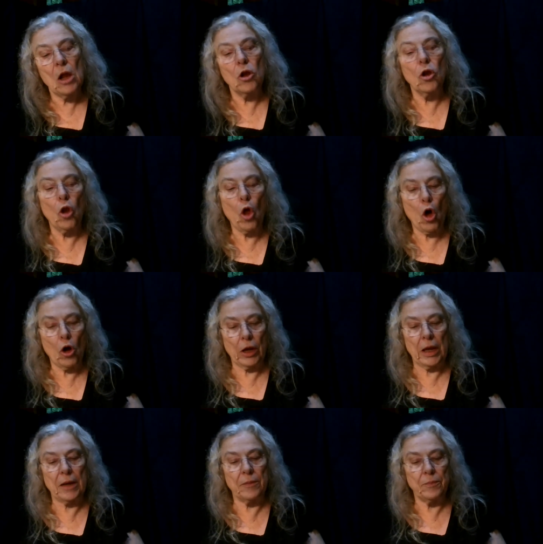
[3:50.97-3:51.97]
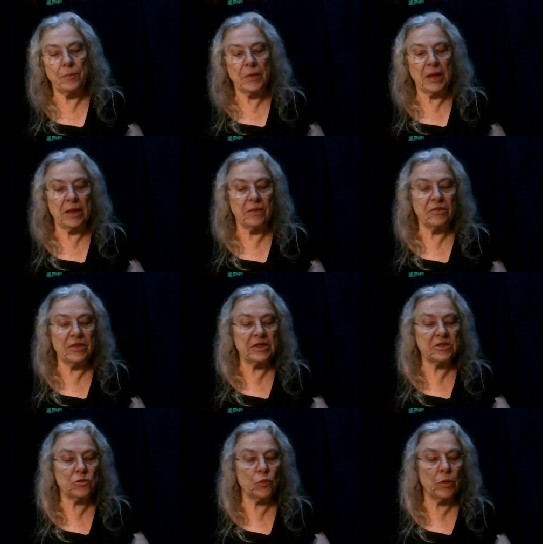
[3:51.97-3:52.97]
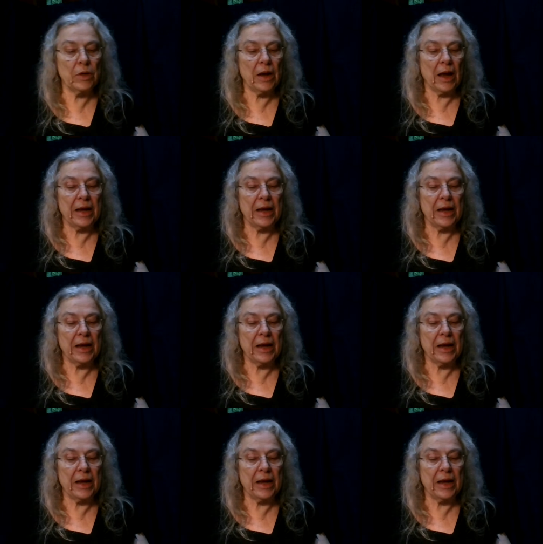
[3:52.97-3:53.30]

Longing. In this one,